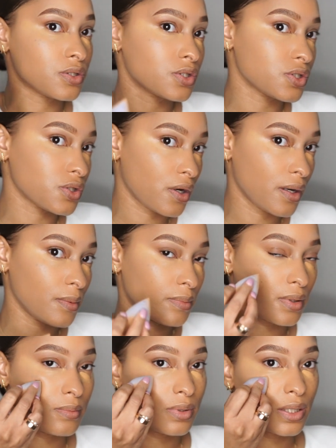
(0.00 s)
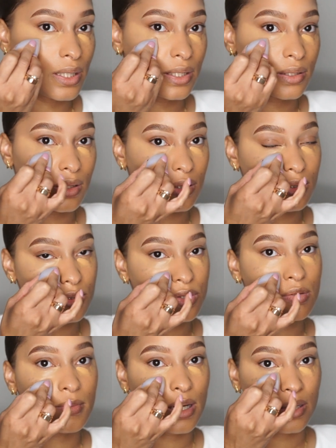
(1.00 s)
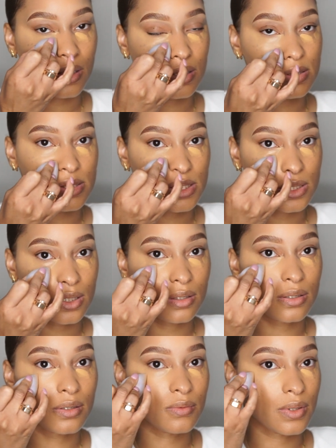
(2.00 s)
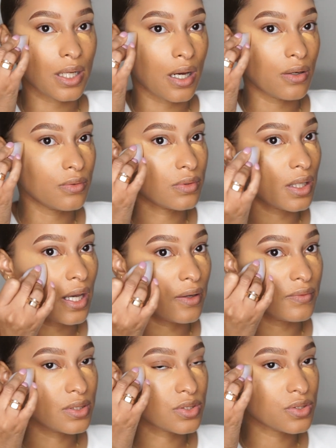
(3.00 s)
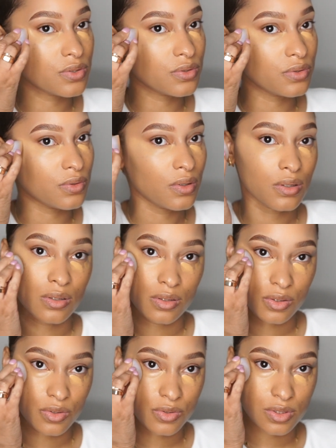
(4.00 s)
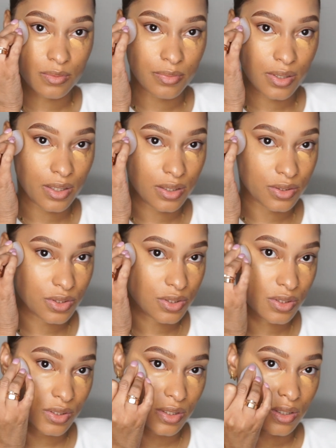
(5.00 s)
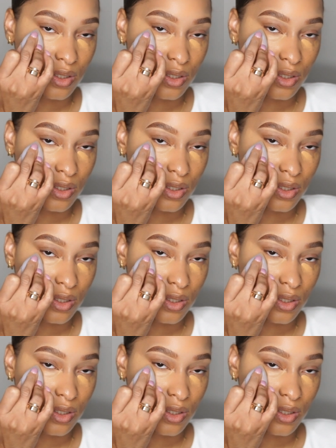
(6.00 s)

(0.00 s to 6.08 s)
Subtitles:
sharp blend to my concealer without having to use a brush.